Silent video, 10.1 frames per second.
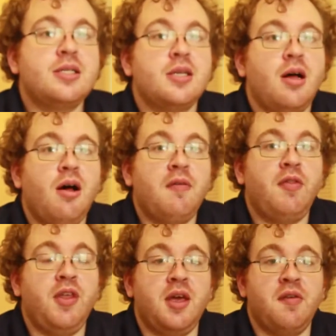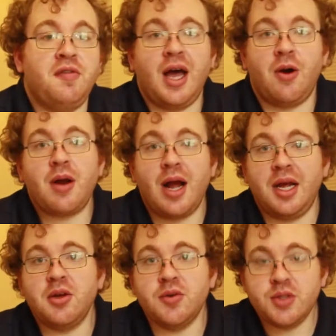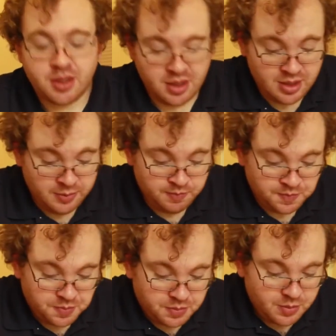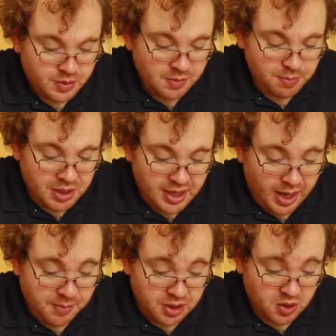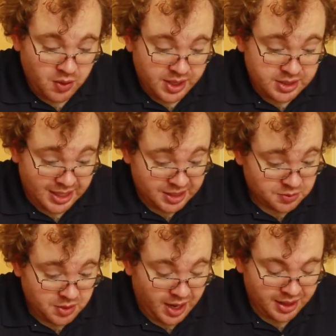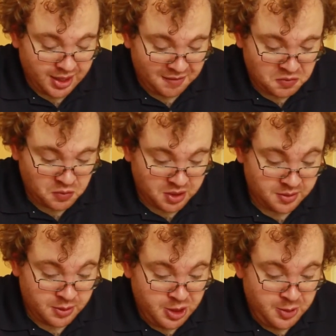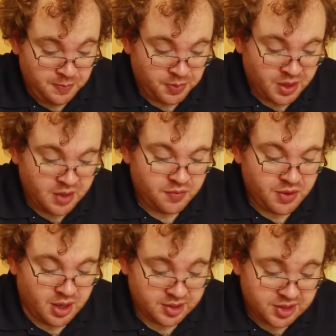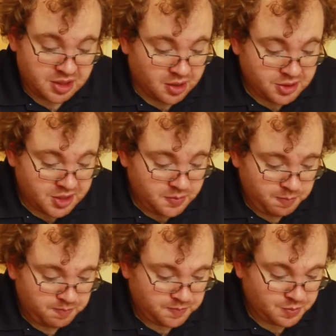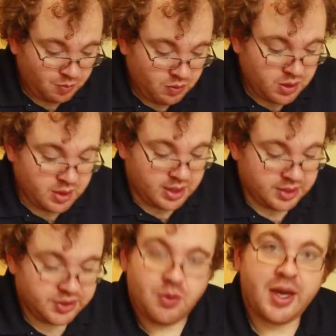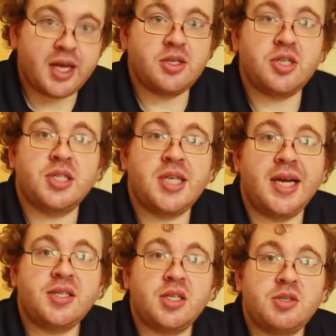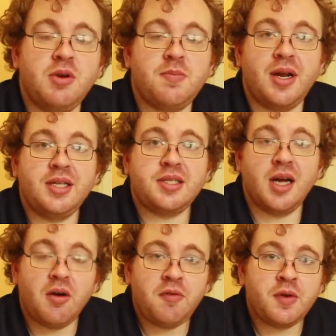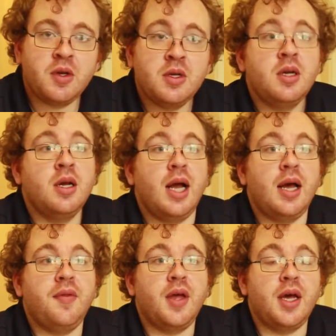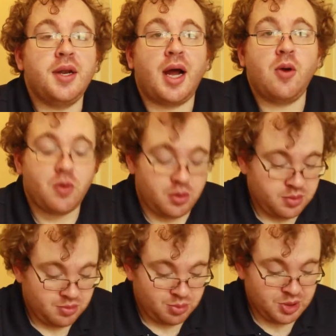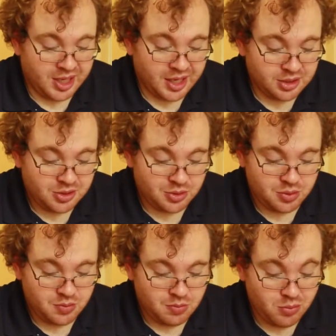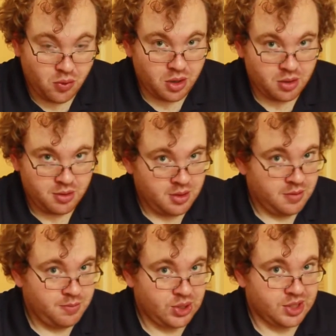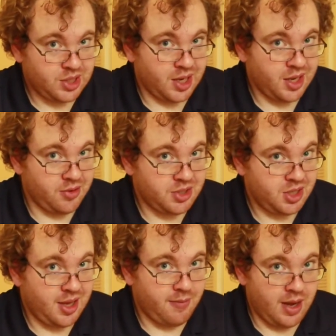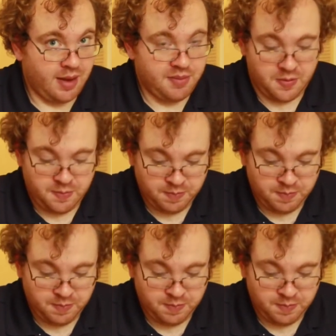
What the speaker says: of the flour I used. But I'm gonna go ahead and taste one. I left one unsalted, so I could just taste the sweetbread itself, and then I will dig into more because I guarantee that will happen.